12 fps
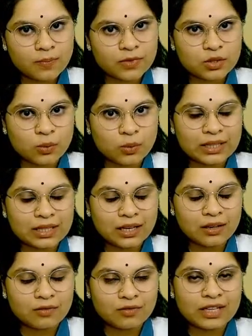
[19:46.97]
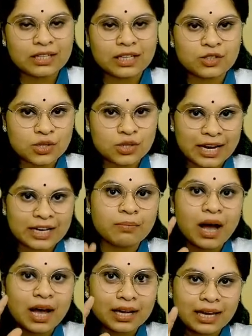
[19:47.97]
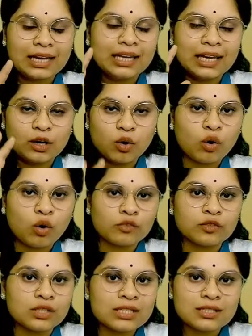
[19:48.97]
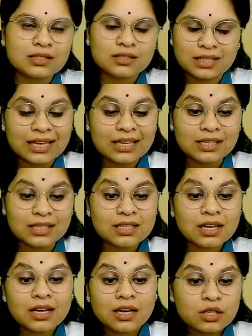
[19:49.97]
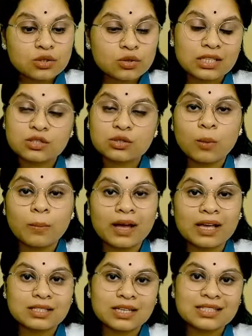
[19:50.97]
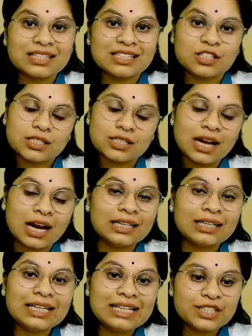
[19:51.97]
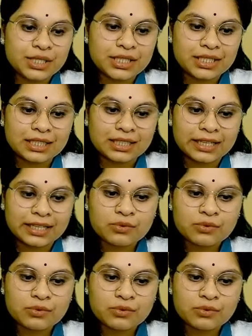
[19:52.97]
So when they tried bargaining and all of these things, so these Gomasters, they started ill-treating them.